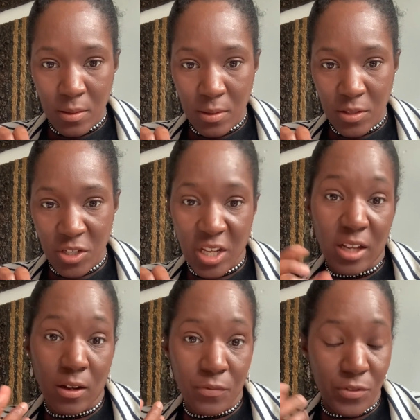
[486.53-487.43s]
So you get a
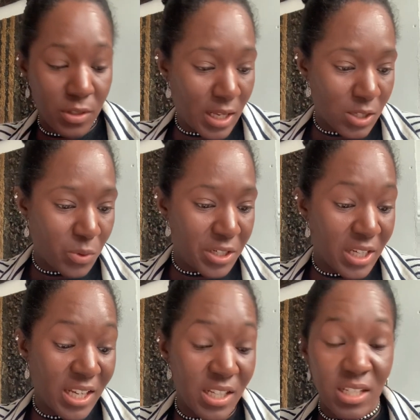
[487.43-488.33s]
lot of, so that's where your
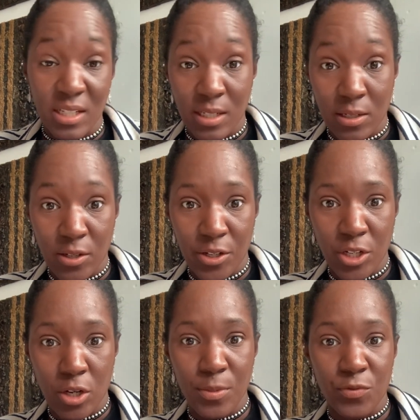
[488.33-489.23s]
kinesthetic learning
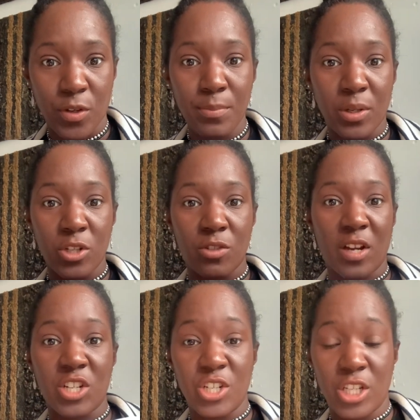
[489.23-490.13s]
comes from, because they're
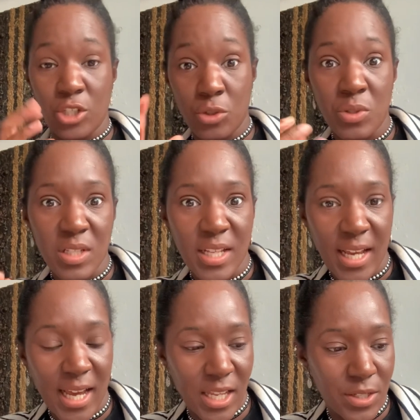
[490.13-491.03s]
actually using their
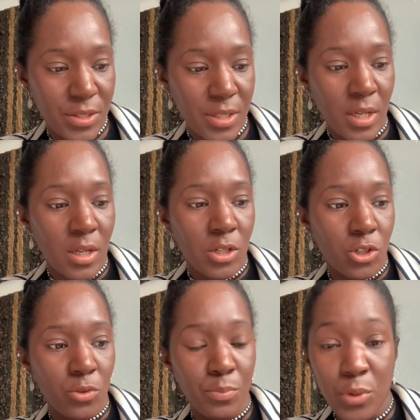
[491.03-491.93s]
hands
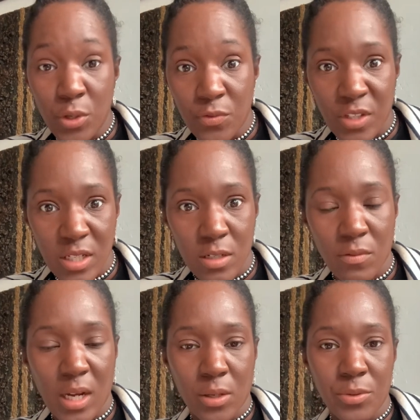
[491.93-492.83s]
to move things
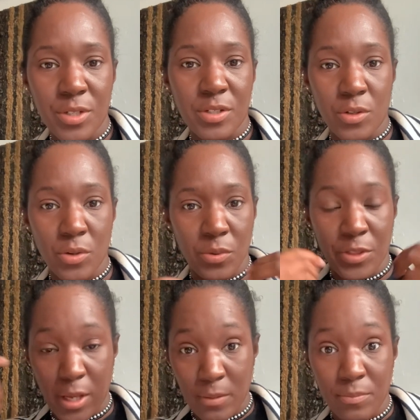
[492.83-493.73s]
around, so
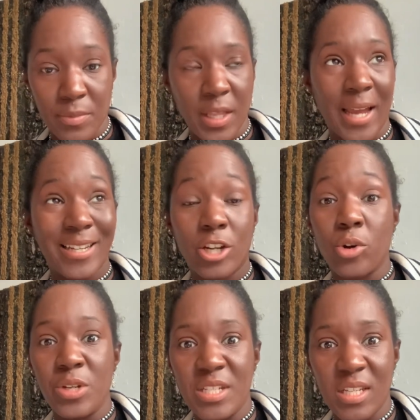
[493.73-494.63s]
that
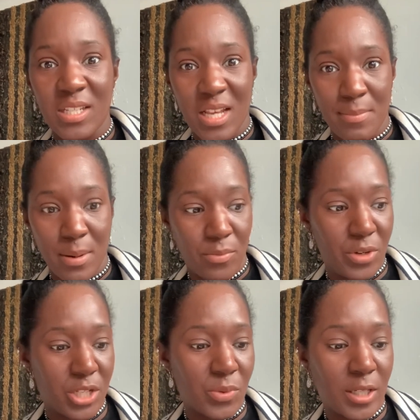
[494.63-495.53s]
increases their memory
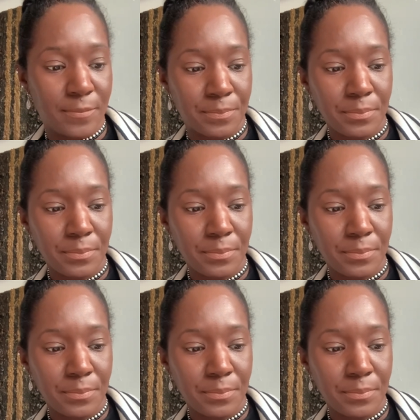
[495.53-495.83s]
as well.